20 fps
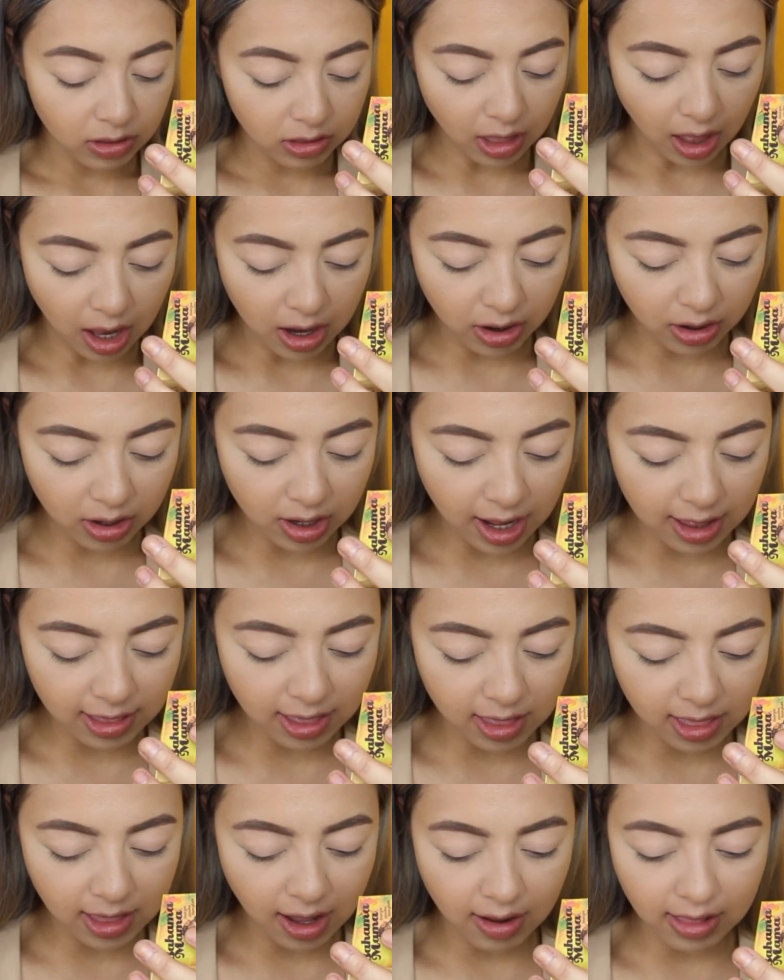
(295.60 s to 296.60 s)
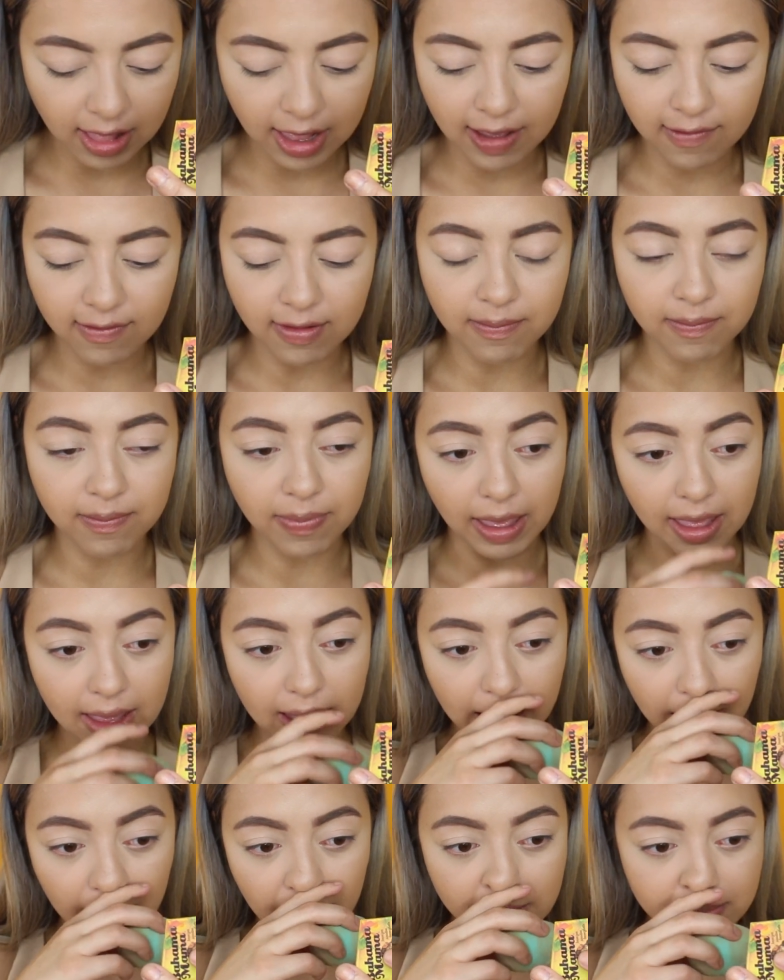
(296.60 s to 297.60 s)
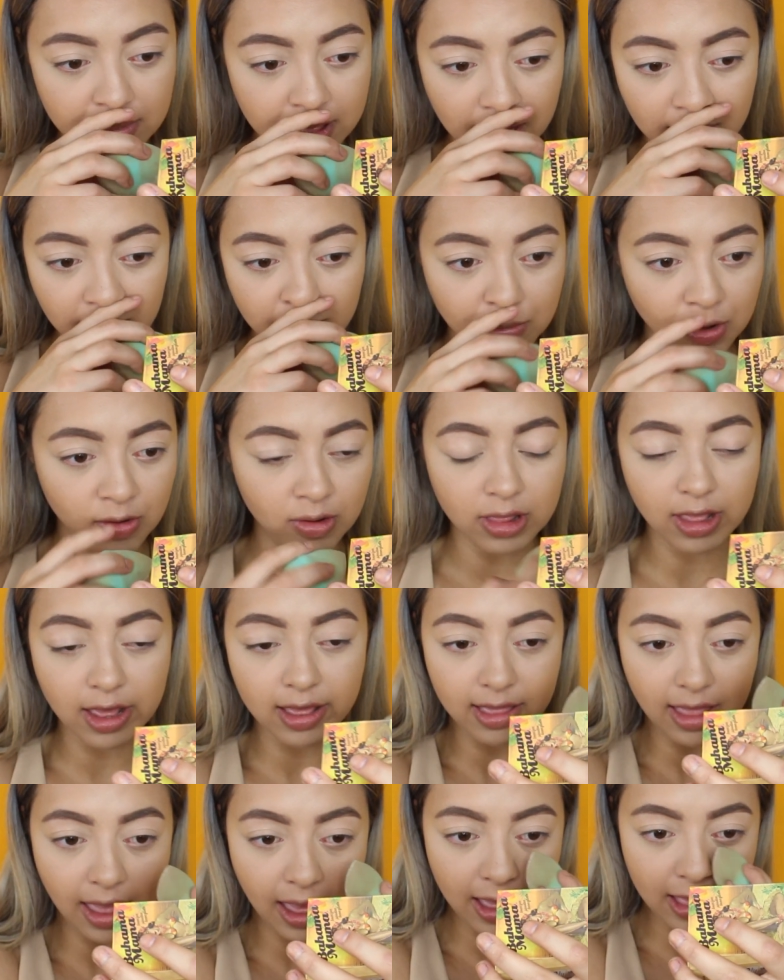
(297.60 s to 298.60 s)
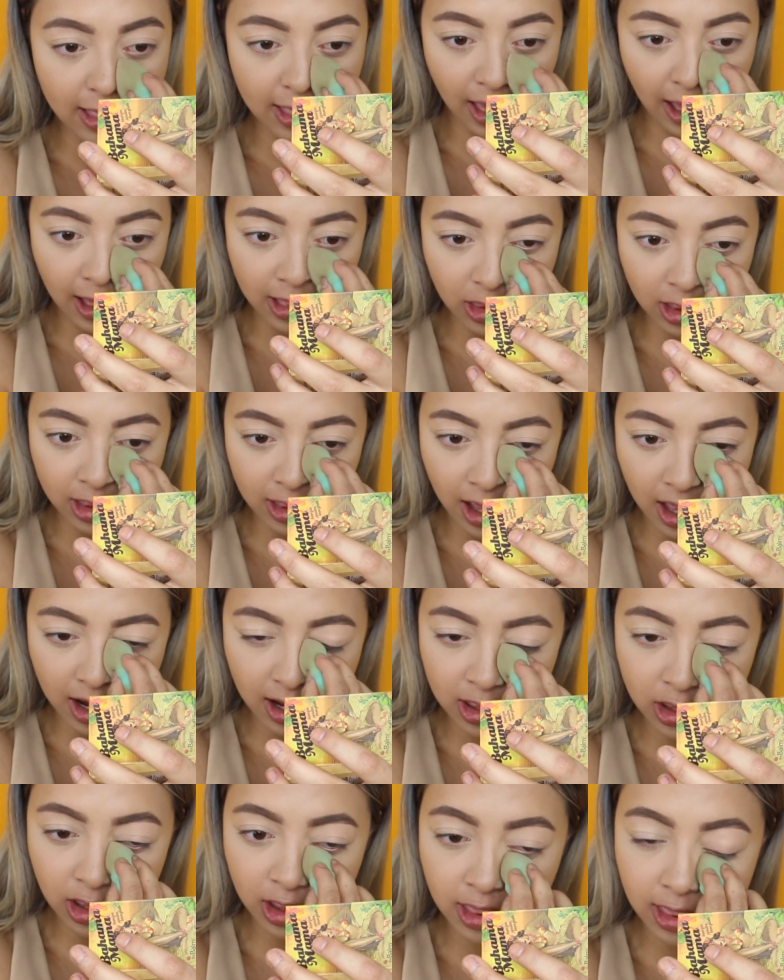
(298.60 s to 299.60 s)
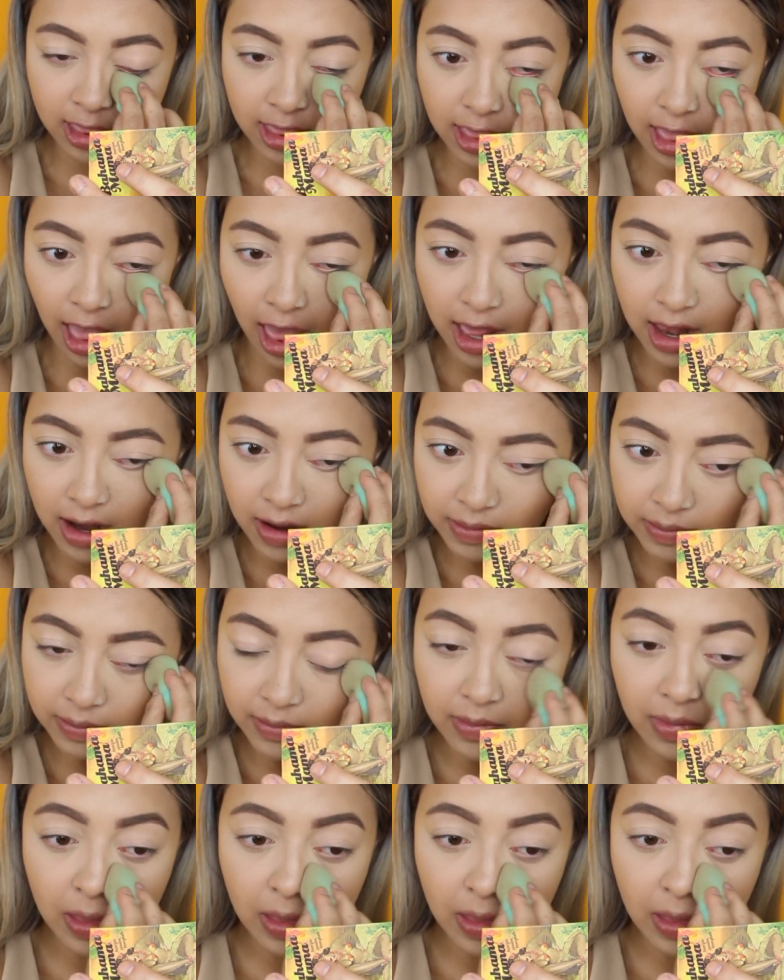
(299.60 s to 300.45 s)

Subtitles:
So I don't necessarily even bake heaps anymore these days. I just kind of just set.